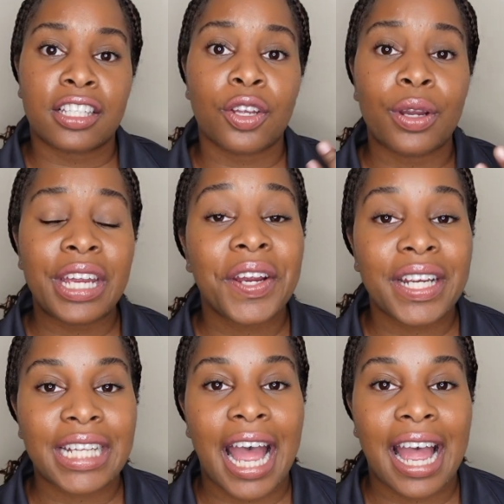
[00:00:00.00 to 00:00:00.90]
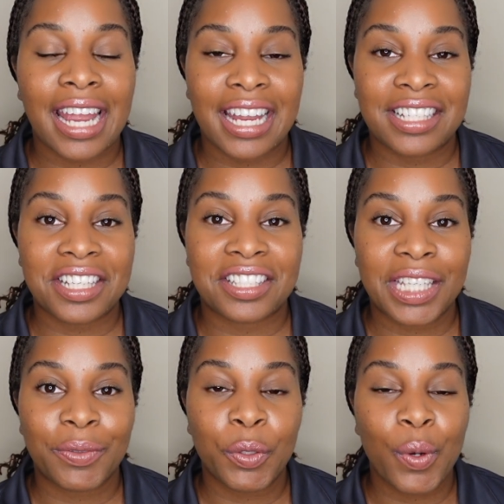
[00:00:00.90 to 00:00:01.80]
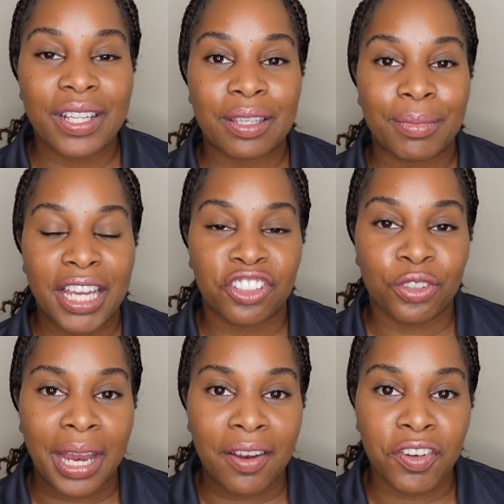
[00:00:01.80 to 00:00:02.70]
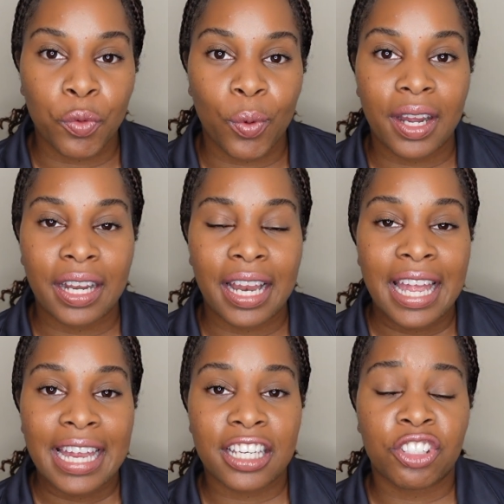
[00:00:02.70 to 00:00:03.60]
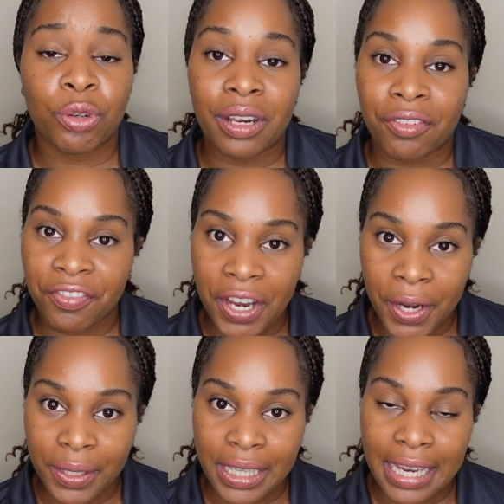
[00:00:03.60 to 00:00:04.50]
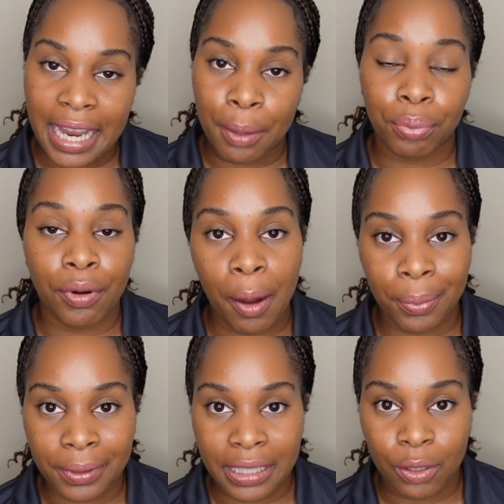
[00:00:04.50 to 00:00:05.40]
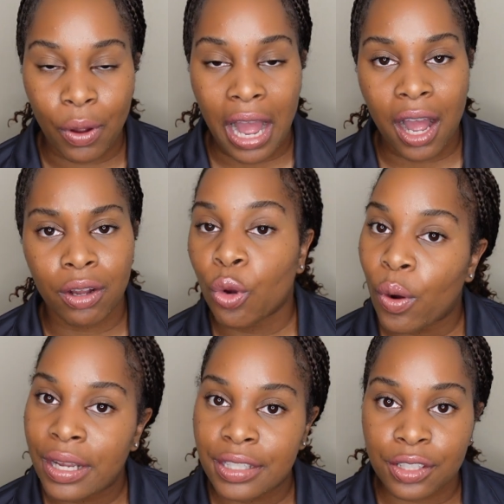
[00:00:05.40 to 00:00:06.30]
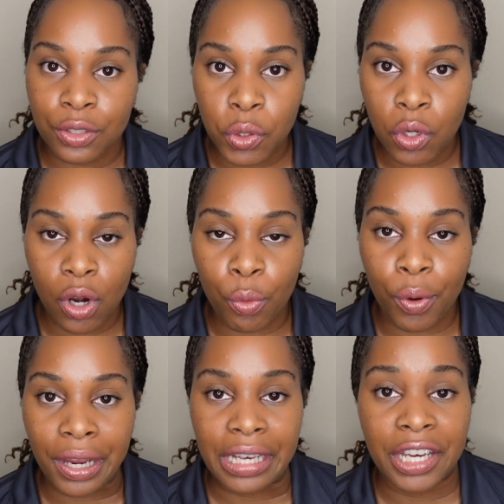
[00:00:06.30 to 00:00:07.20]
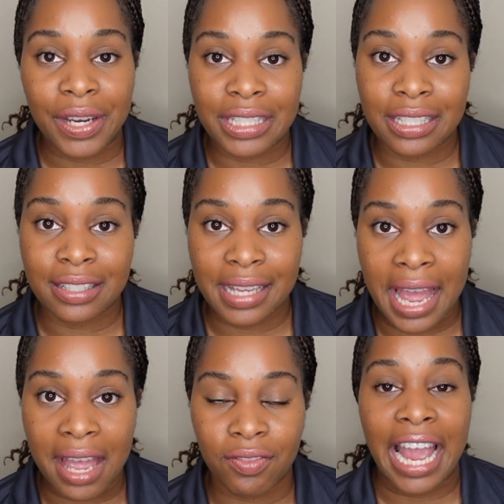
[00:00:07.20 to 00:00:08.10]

So here at the IADC, we want to make sure everyone is treated fairly and properly while going to school or working here as a staff.